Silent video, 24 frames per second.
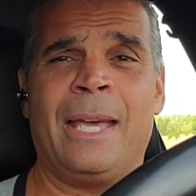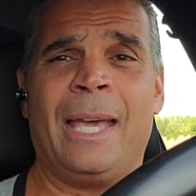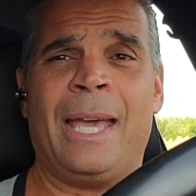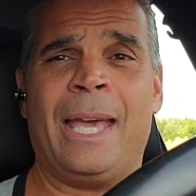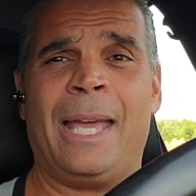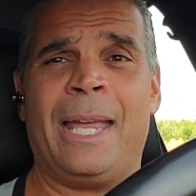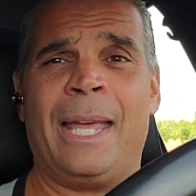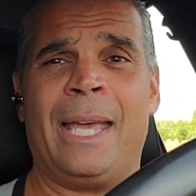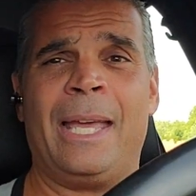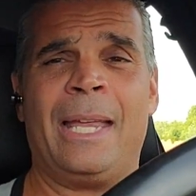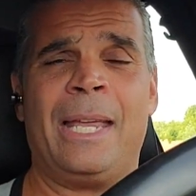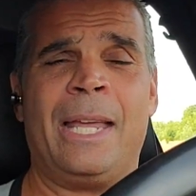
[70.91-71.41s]

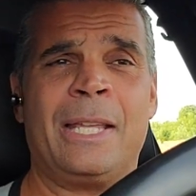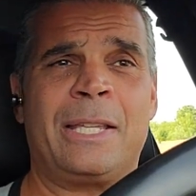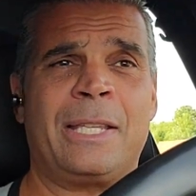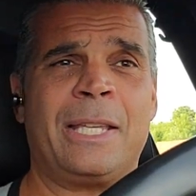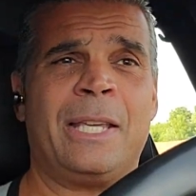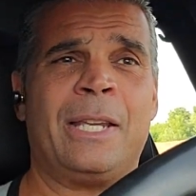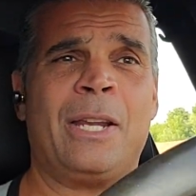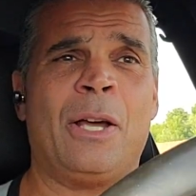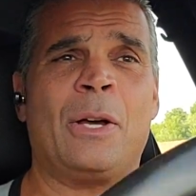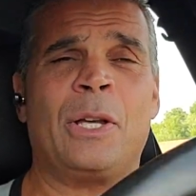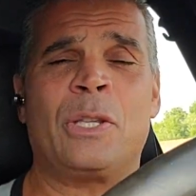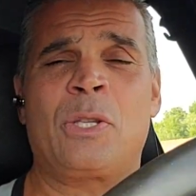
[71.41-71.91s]

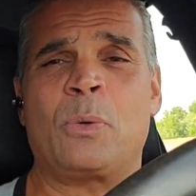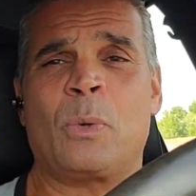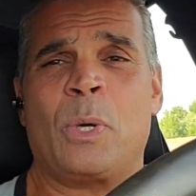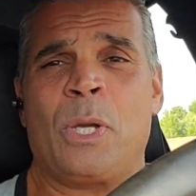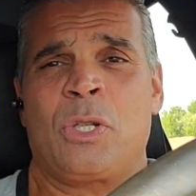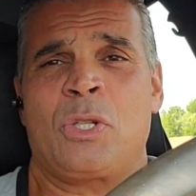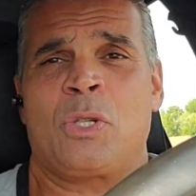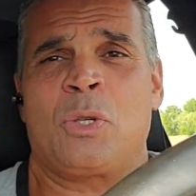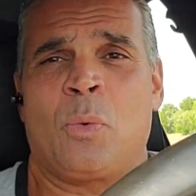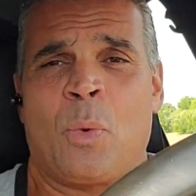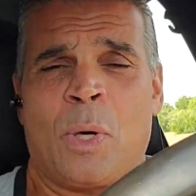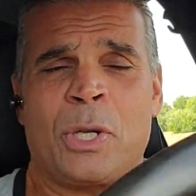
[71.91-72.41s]

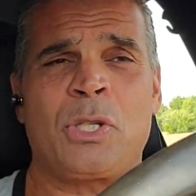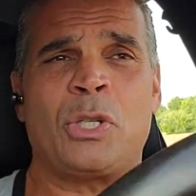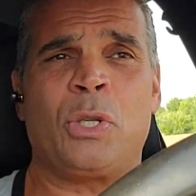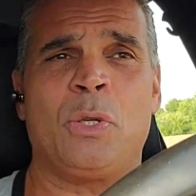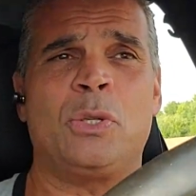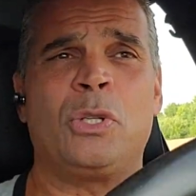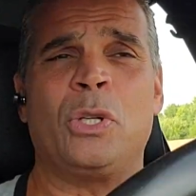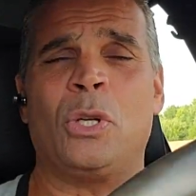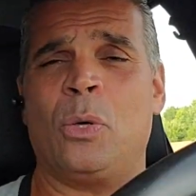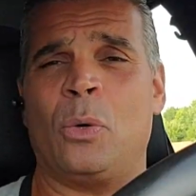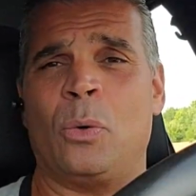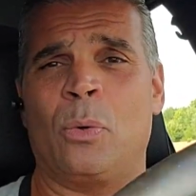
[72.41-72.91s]
It's what
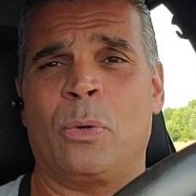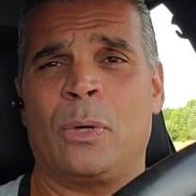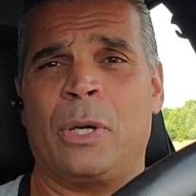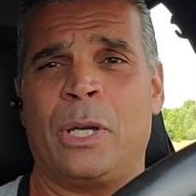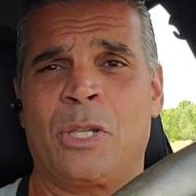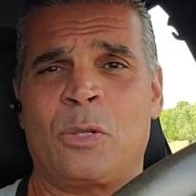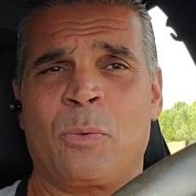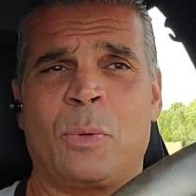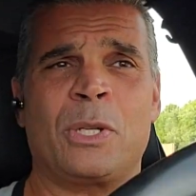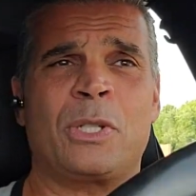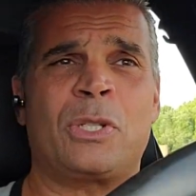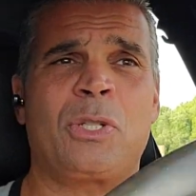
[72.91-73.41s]
you do.
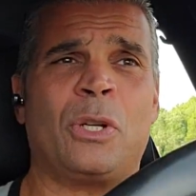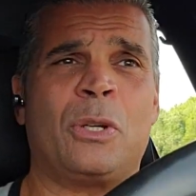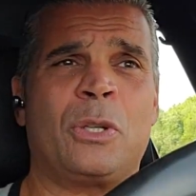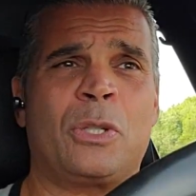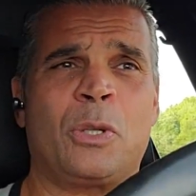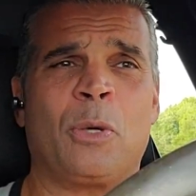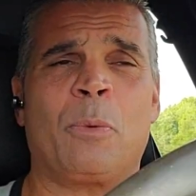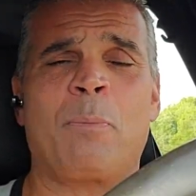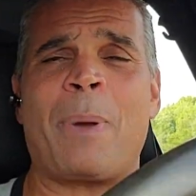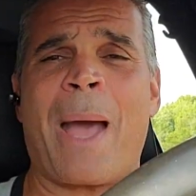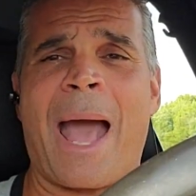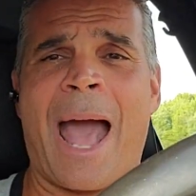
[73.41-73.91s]

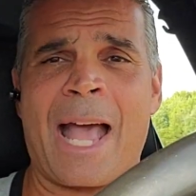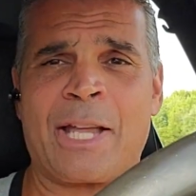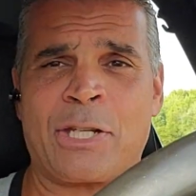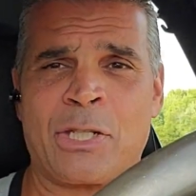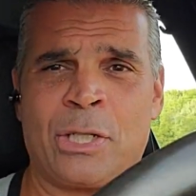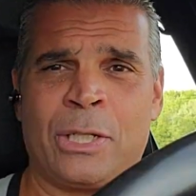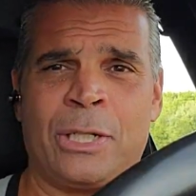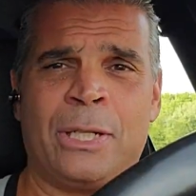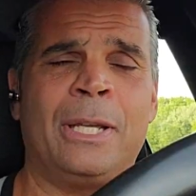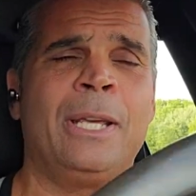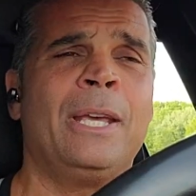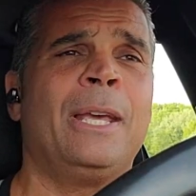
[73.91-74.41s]
It's your
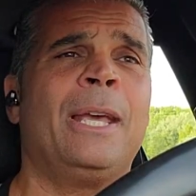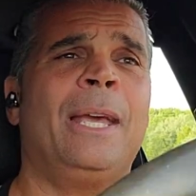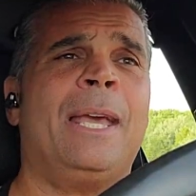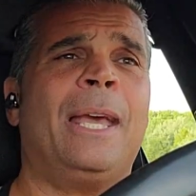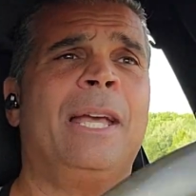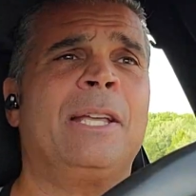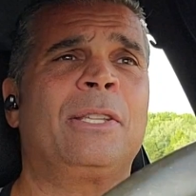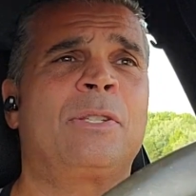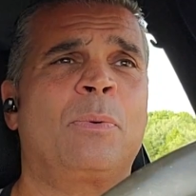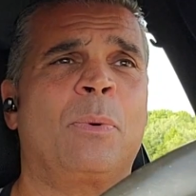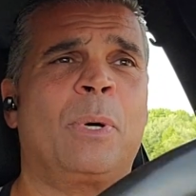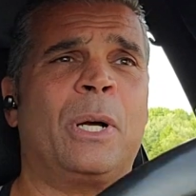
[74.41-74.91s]
passion.
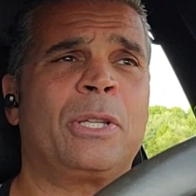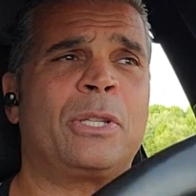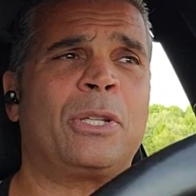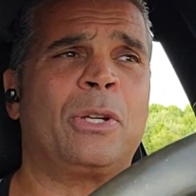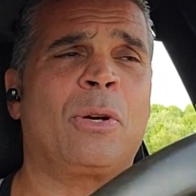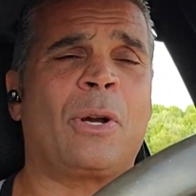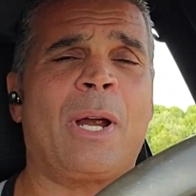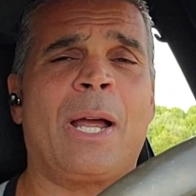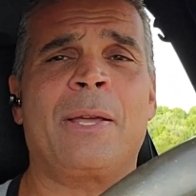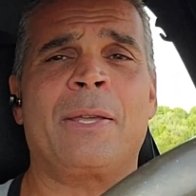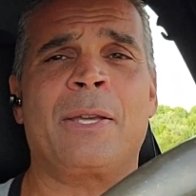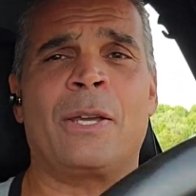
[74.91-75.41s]
It's what
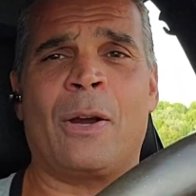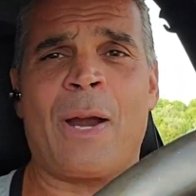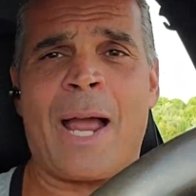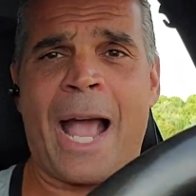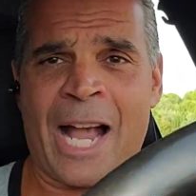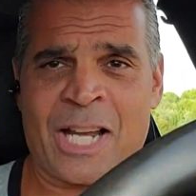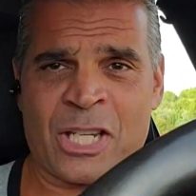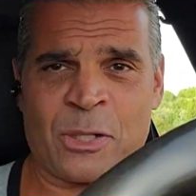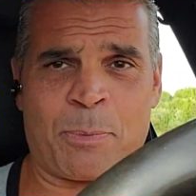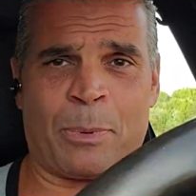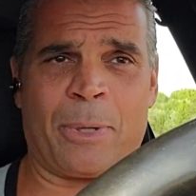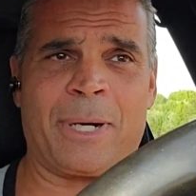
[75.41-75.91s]
you're
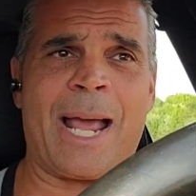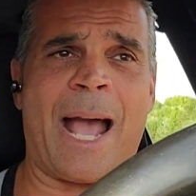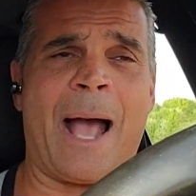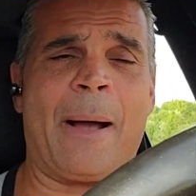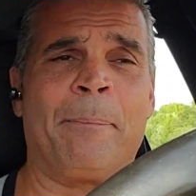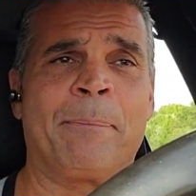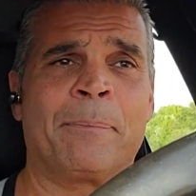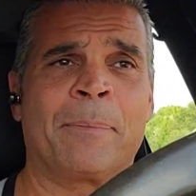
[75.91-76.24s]
expert at.